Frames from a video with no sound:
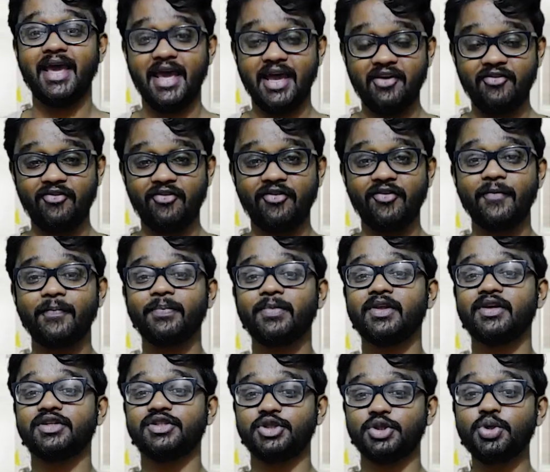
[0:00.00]
If
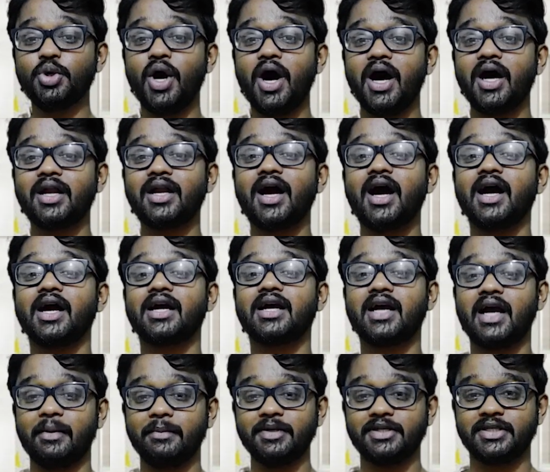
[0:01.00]
you are a
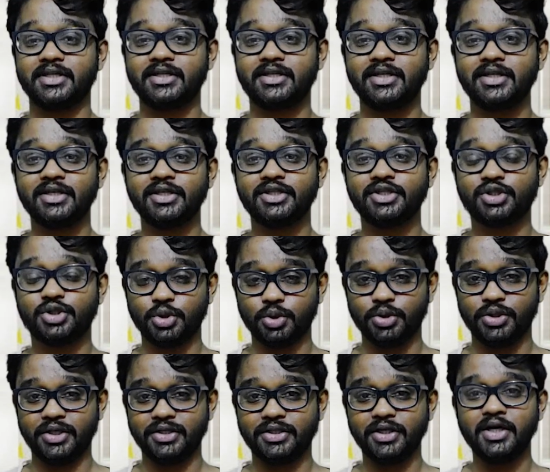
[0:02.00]
committed
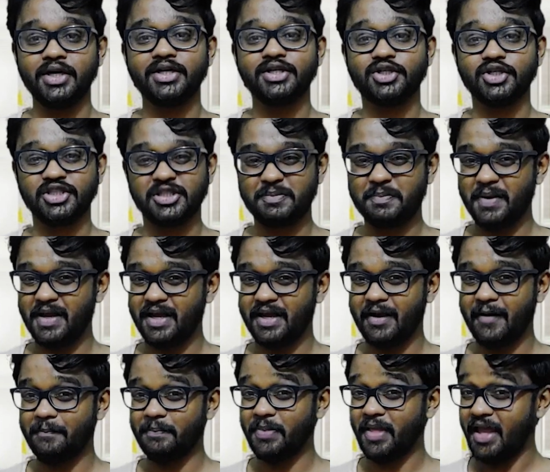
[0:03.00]
student to
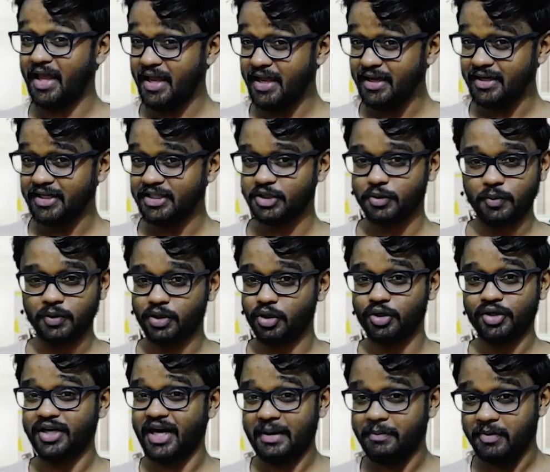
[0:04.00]
speak English
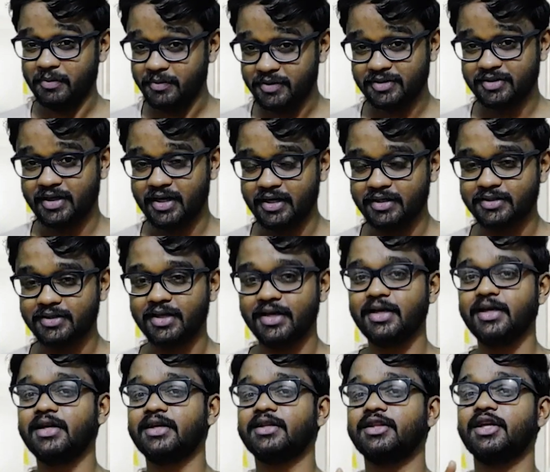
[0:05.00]
without grammar
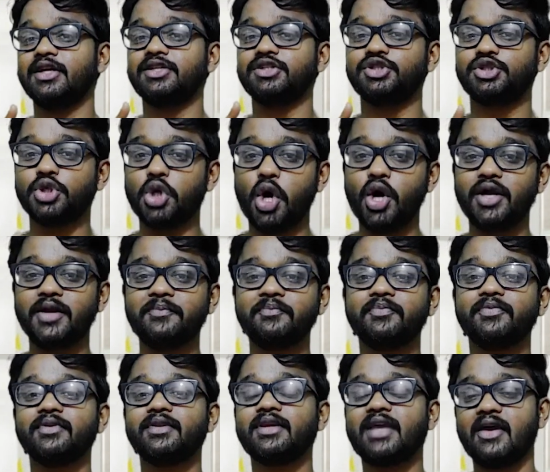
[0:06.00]
mistakes, then join
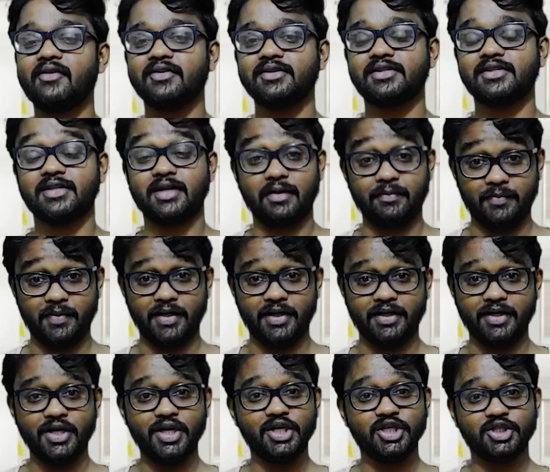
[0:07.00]
Kevin's
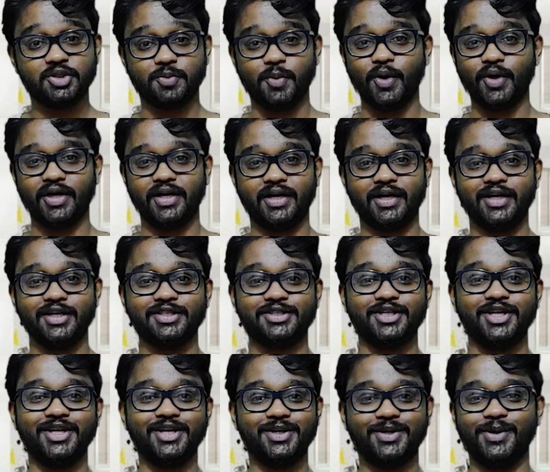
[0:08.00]
complete spoken
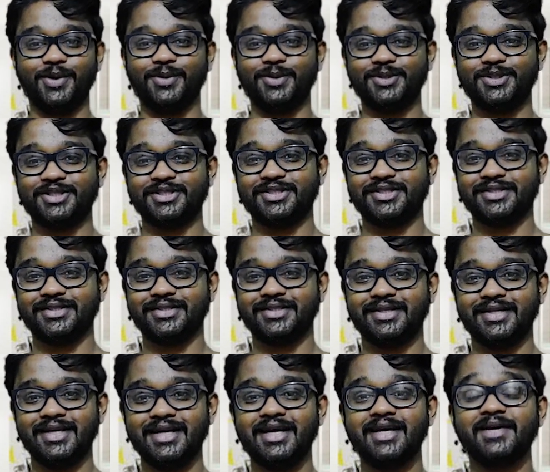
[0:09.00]
English
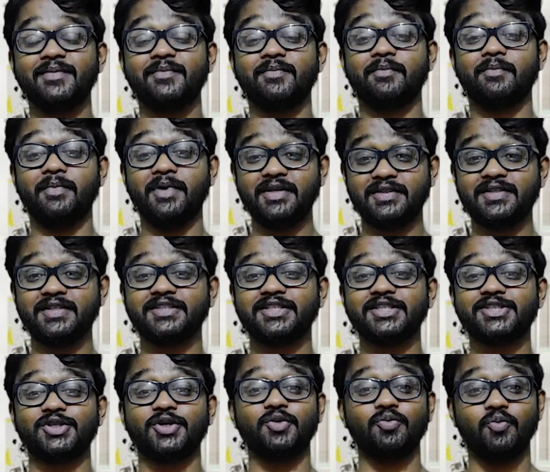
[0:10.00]
course. Message
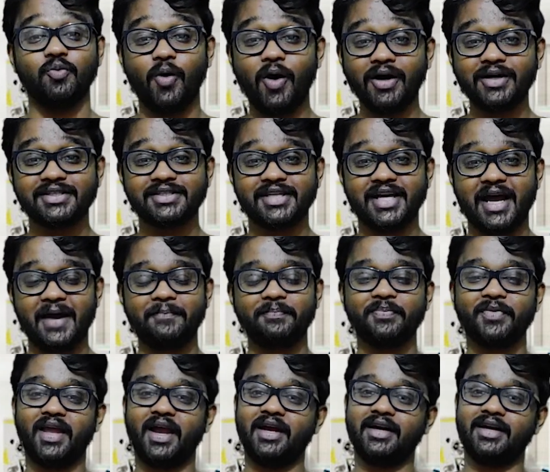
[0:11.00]
us on WhatsApp
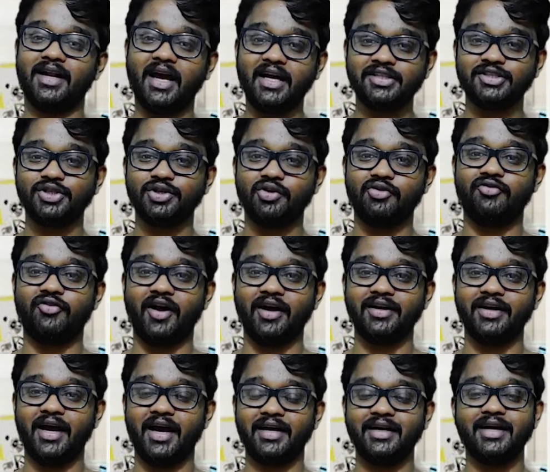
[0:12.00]
at
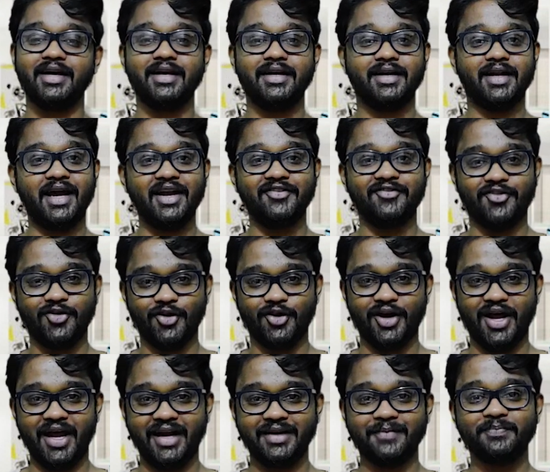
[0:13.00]
9059
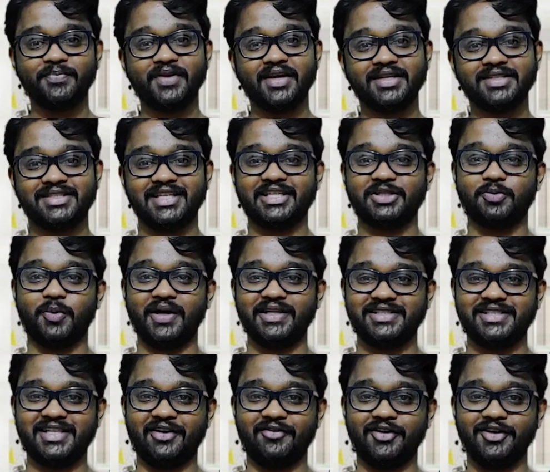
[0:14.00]
949
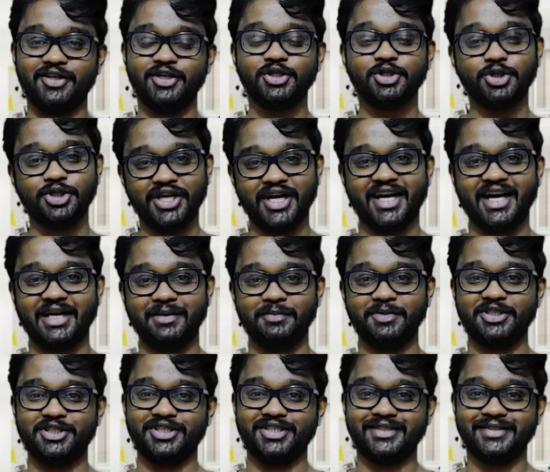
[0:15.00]
657 to take
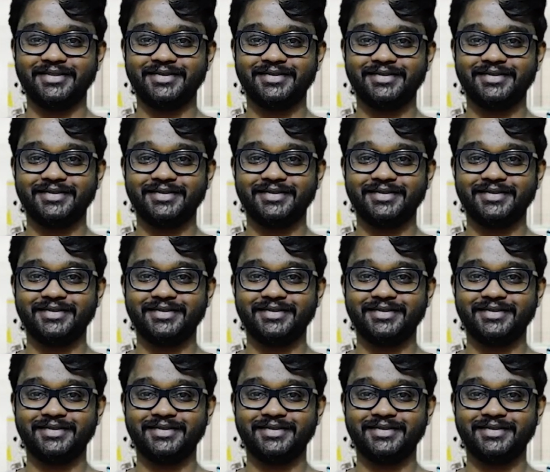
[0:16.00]
admission.